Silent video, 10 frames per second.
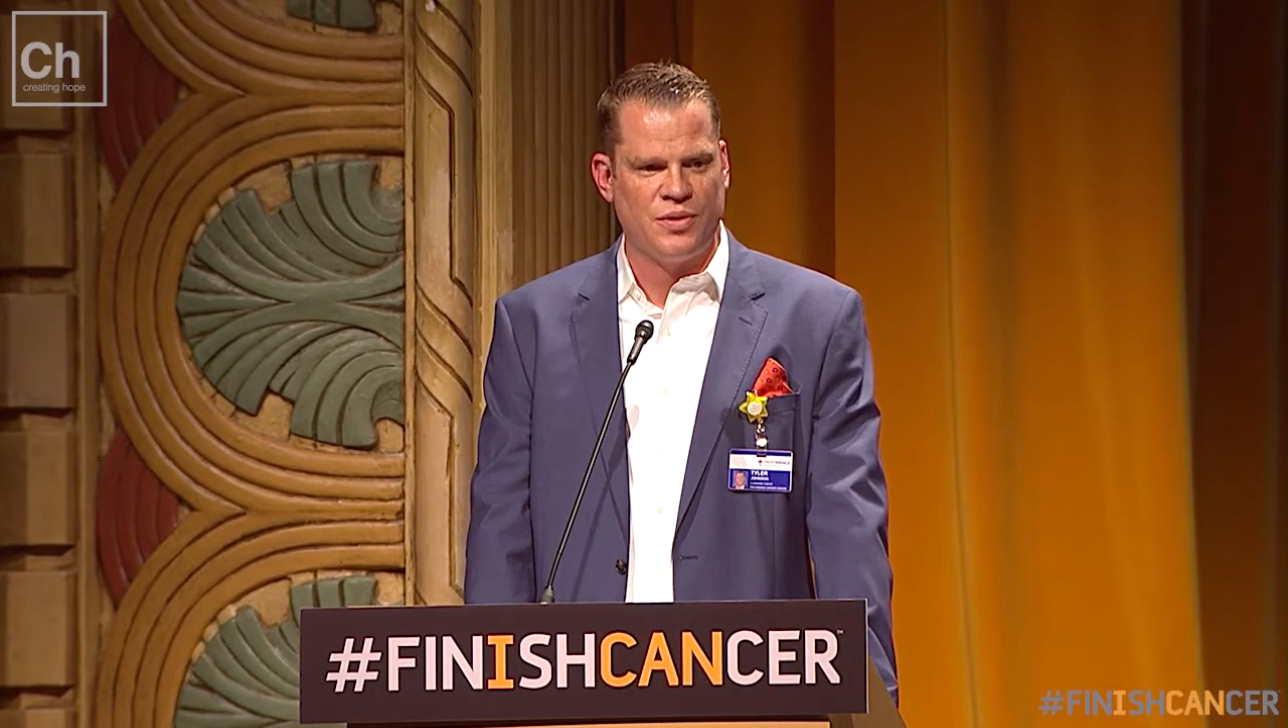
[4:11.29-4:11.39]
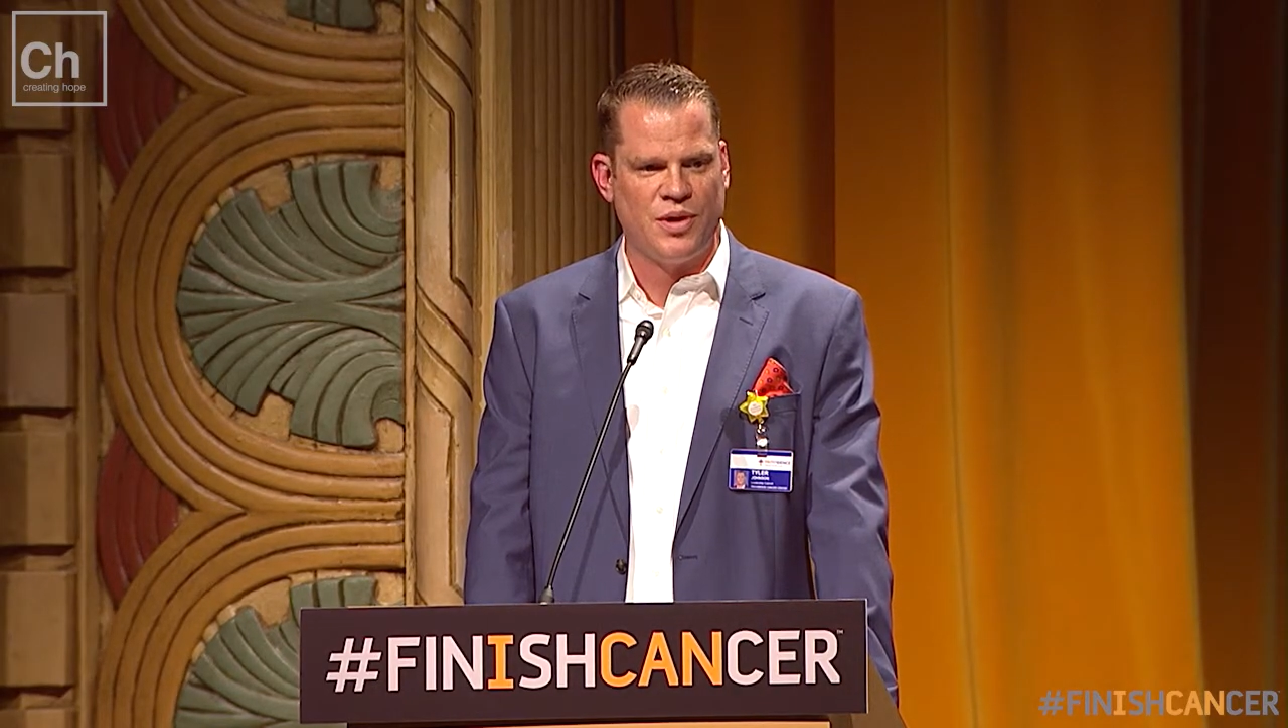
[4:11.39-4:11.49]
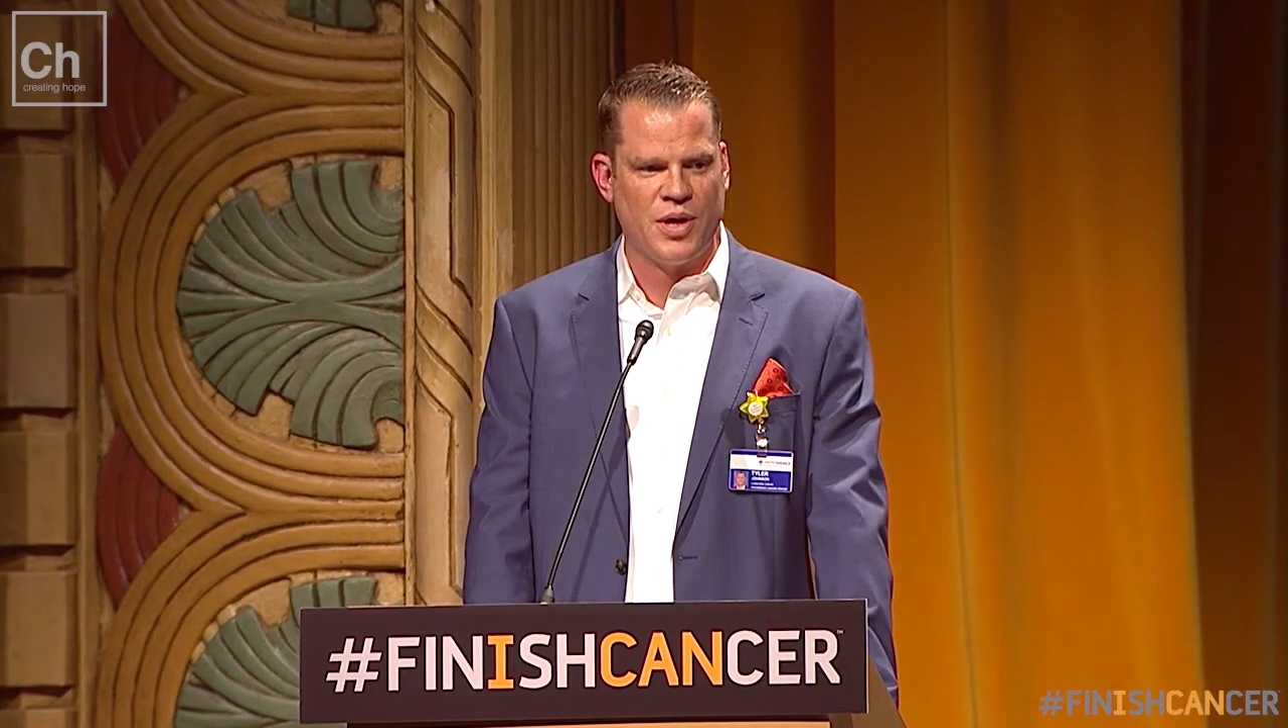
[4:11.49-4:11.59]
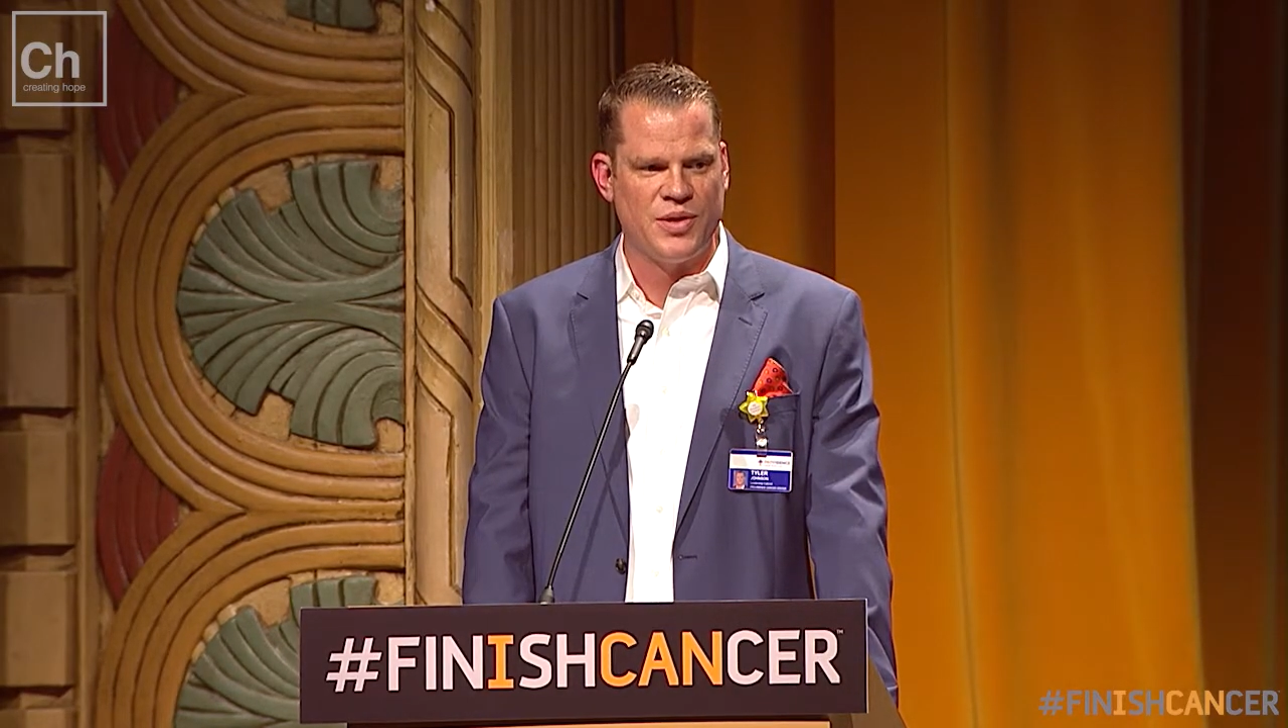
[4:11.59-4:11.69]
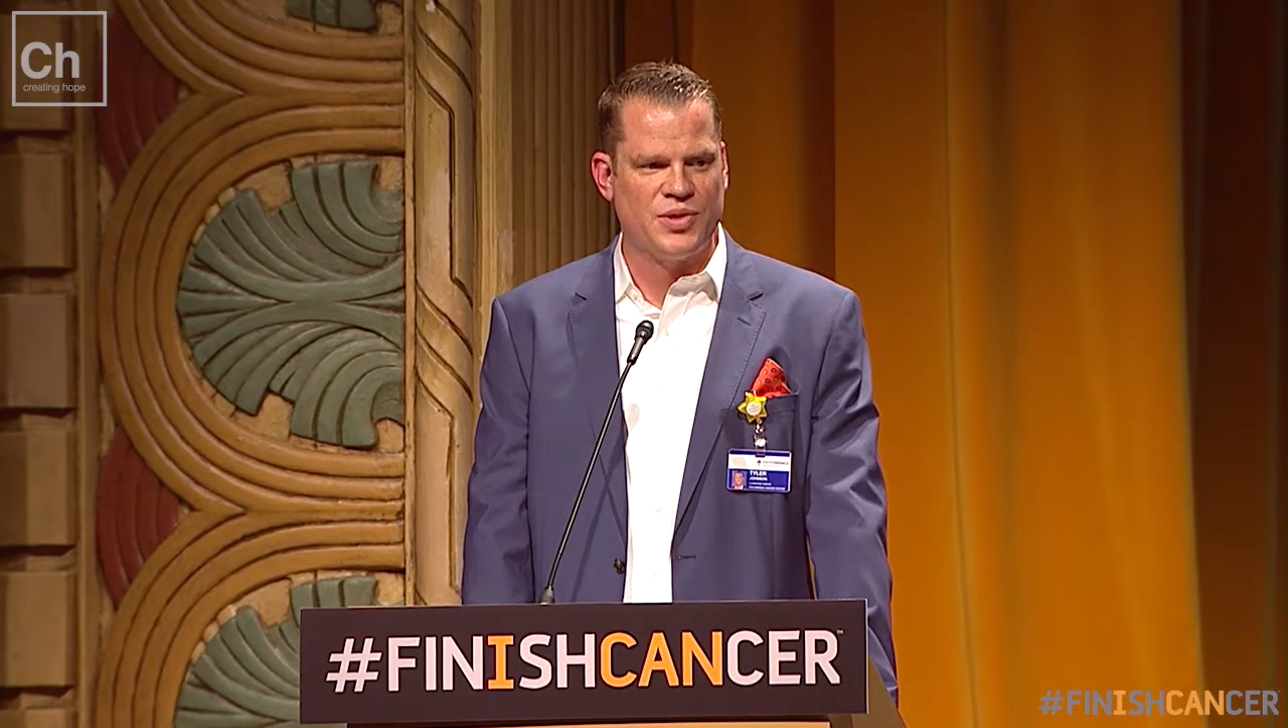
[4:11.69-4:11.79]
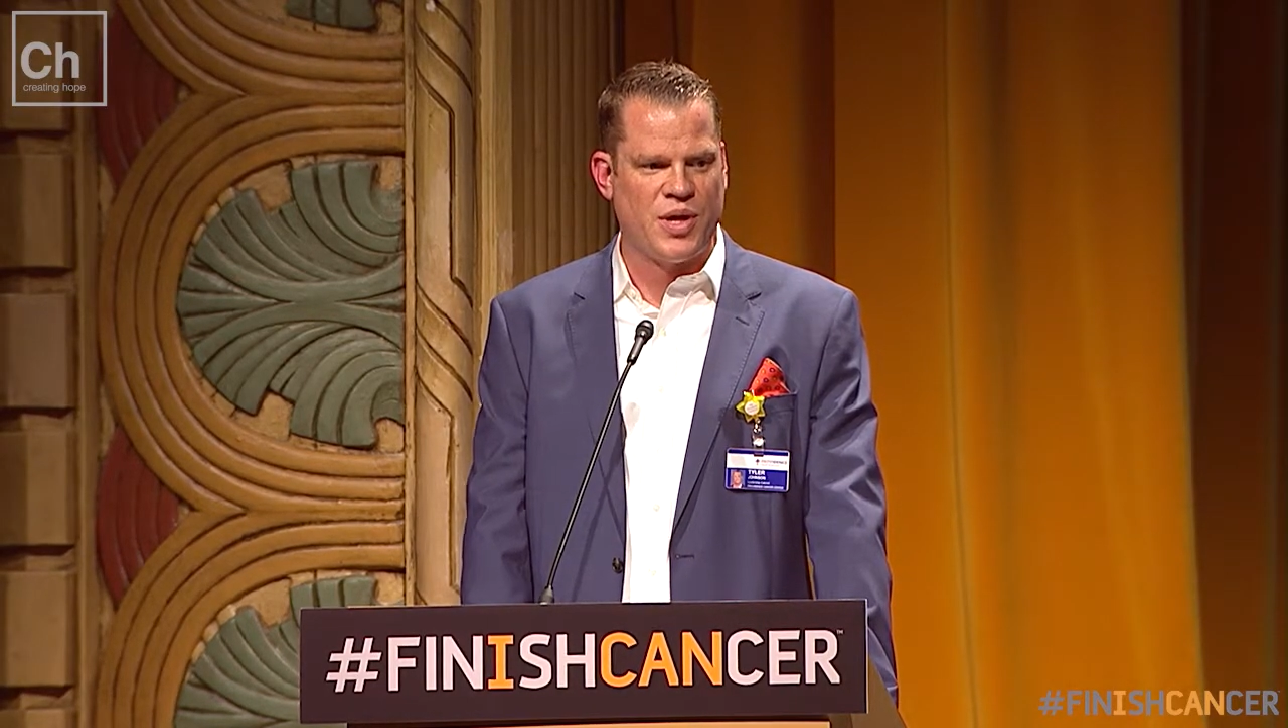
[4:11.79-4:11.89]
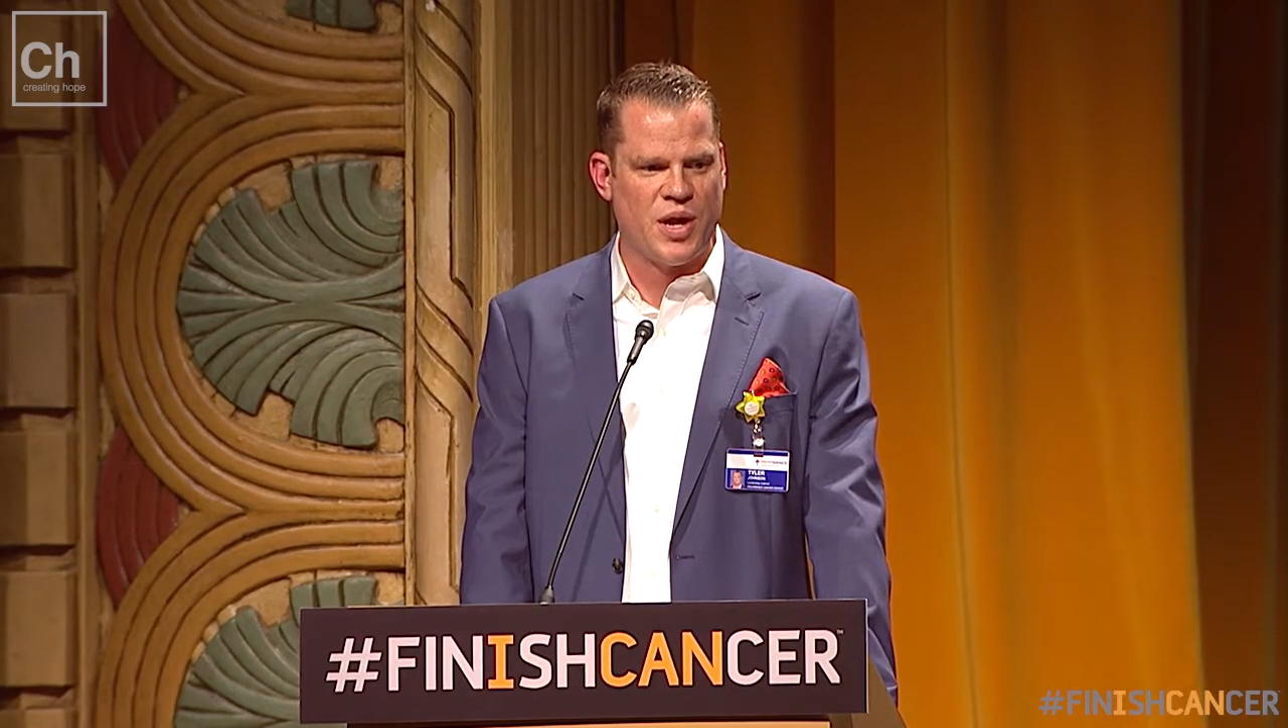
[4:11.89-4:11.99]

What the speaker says: against